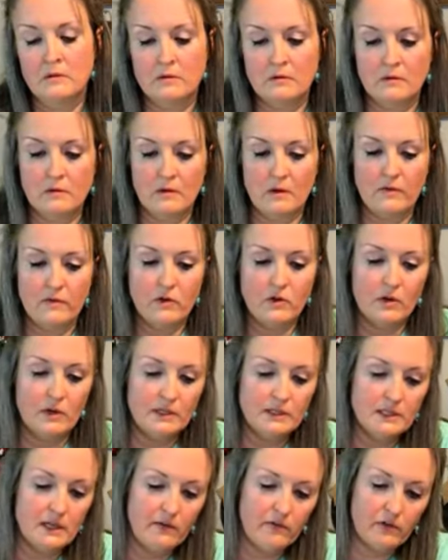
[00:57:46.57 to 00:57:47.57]
Have you guys
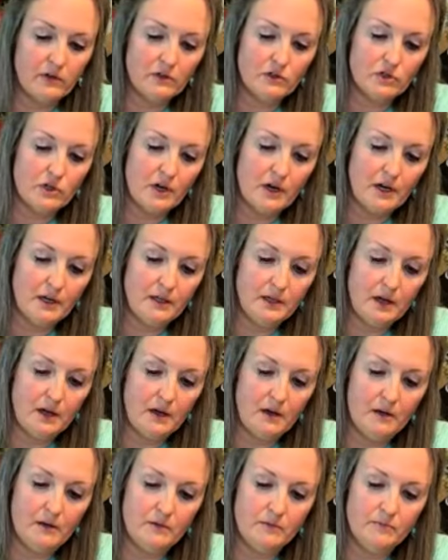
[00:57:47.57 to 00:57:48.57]
ever tried
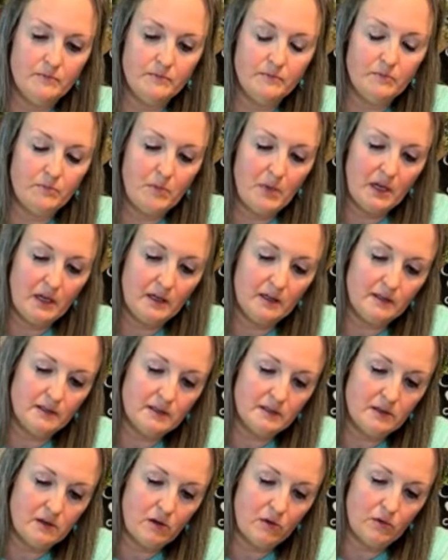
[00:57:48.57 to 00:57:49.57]
making
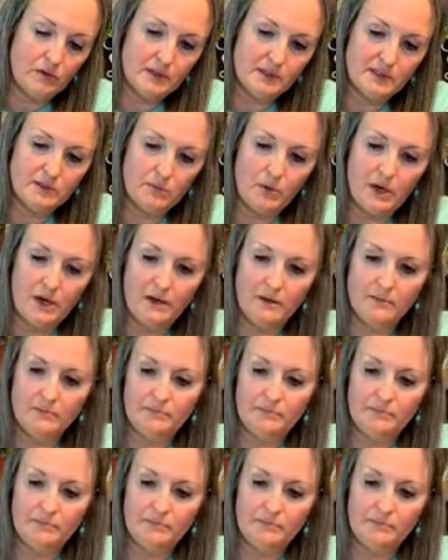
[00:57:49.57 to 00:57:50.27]
snow this way?